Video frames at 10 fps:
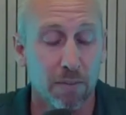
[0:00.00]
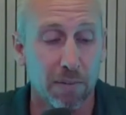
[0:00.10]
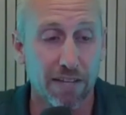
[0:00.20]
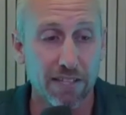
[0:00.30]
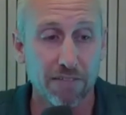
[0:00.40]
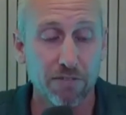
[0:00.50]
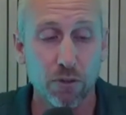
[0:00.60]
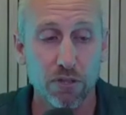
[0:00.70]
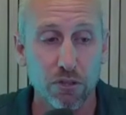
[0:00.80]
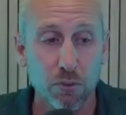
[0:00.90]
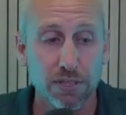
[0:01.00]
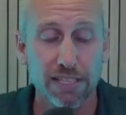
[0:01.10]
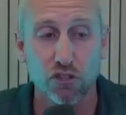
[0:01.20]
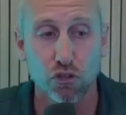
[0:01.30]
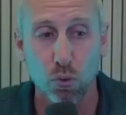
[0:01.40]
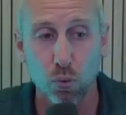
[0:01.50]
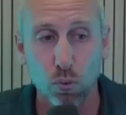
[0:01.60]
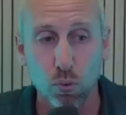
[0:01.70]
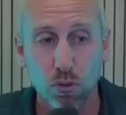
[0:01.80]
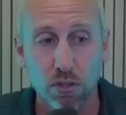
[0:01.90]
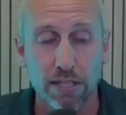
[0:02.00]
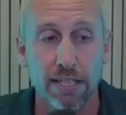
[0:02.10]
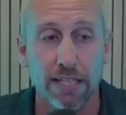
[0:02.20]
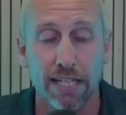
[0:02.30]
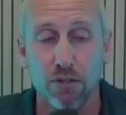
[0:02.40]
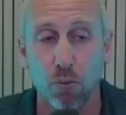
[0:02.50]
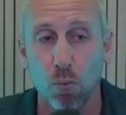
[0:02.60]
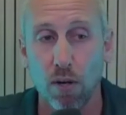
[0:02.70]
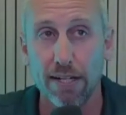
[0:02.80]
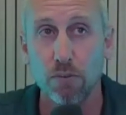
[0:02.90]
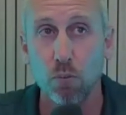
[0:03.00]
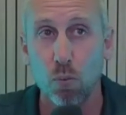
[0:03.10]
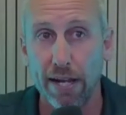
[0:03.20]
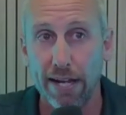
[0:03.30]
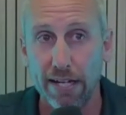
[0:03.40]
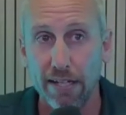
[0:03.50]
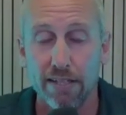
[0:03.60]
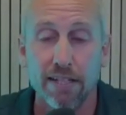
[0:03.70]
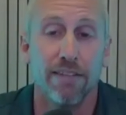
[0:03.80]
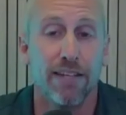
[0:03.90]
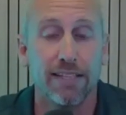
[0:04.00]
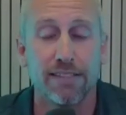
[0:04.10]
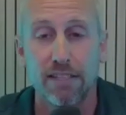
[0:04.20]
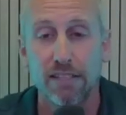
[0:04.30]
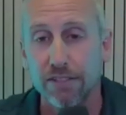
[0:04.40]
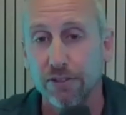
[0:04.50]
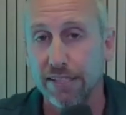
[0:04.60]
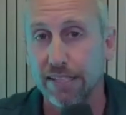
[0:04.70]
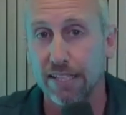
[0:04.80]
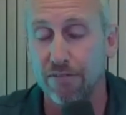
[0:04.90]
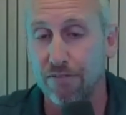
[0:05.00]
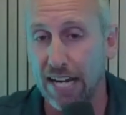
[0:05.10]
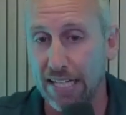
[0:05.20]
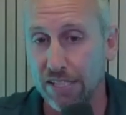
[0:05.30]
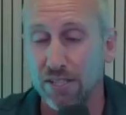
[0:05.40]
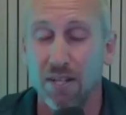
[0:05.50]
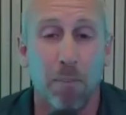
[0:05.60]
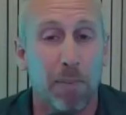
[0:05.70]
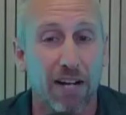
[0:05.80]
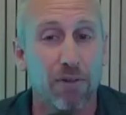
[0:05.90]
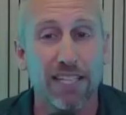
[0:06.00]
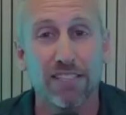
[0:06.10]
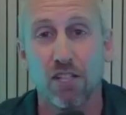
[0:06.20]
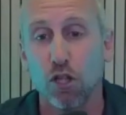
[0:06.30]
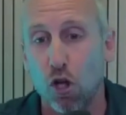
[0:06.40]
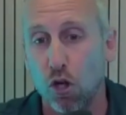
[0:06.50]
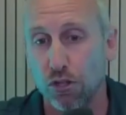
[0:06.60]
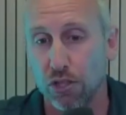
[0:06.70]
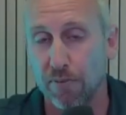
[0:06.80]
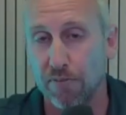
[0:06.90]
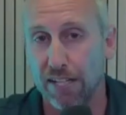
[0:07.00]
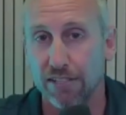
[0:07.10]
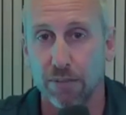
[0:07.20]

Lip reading: but I think if you can use this tool in the right way that it's clearly an advantage, but I don't think it's a long-term advantage.